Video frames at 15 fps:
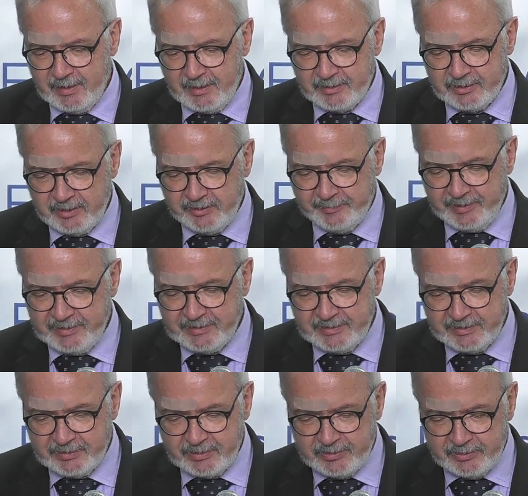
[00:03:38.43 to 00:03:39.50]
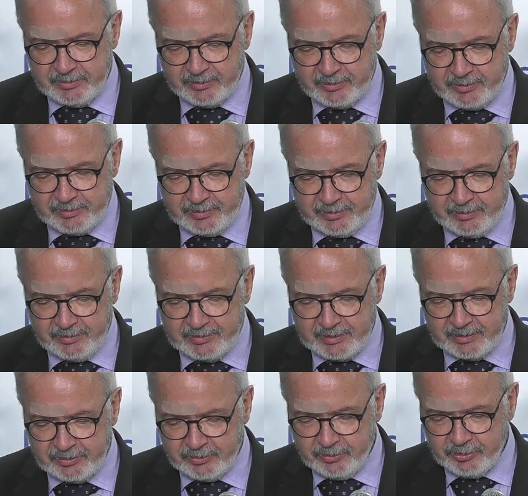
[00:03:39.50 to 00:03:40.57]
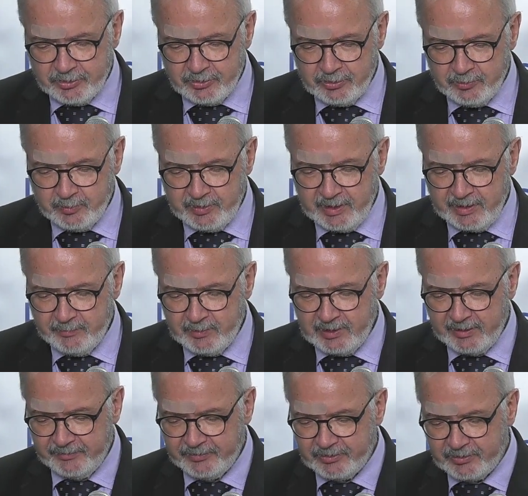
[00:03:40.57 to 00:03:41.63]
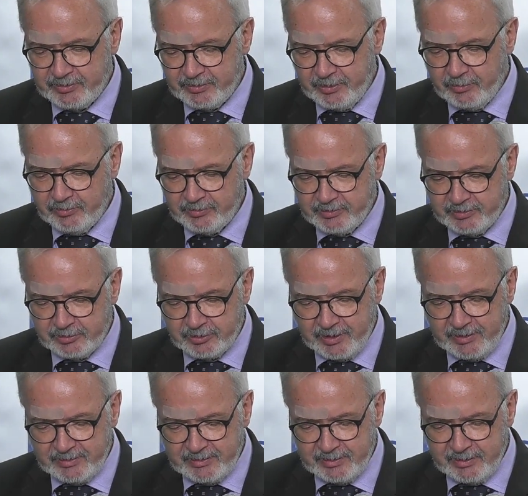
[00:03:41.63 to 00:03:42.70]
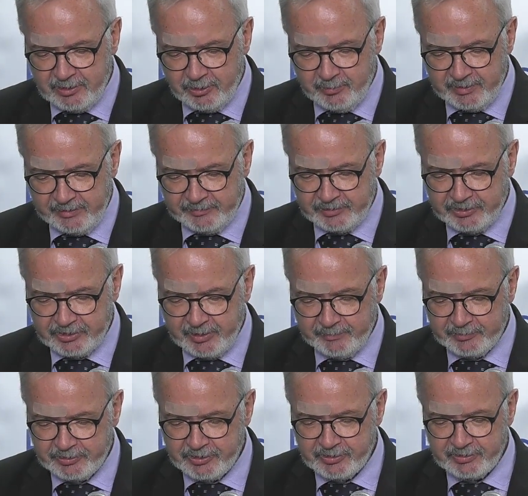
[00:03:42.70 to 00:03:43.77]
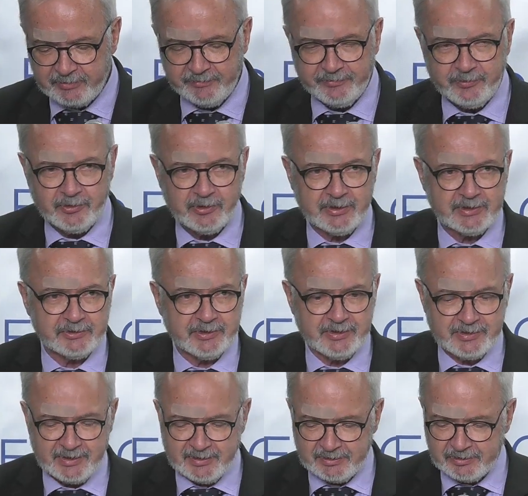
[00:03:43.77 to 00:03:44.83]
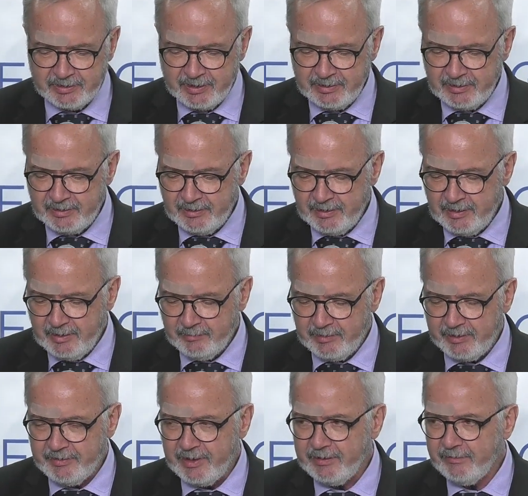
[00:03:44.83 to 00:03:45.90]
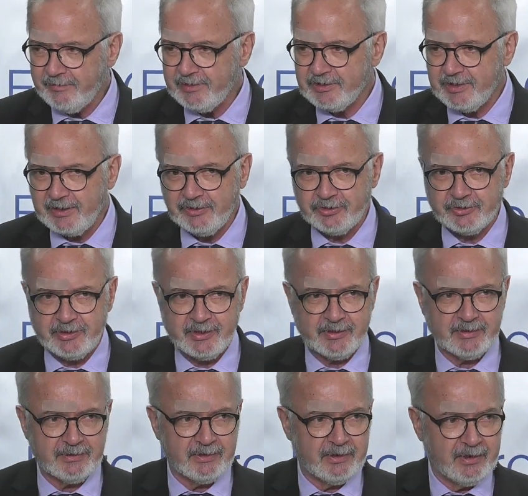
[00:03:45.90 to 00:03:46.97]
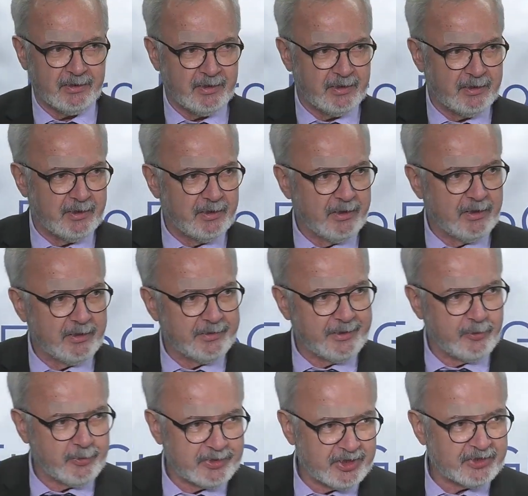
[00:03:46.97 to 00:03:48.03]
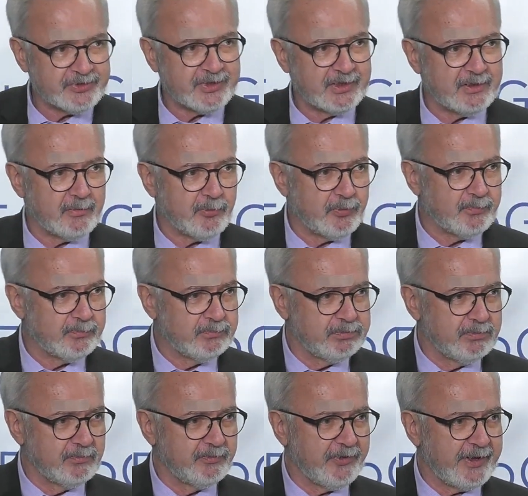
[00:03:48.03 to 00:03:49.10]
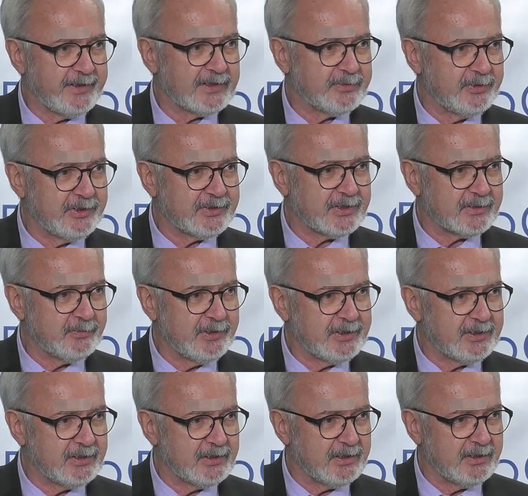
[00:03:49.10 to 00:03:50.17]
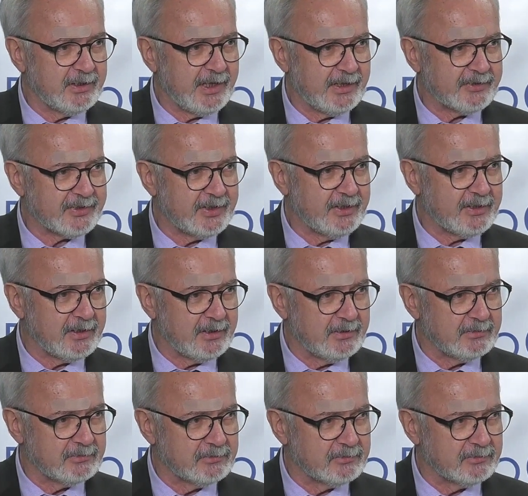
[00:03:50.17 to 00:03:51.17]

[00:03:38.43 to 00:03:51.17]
So if business continues as usual, we'll have stoked a rise in global average temperatures of 4 degrees centigrade by the end of the century. And now, we just had a finance ministers meeting in Helsinki.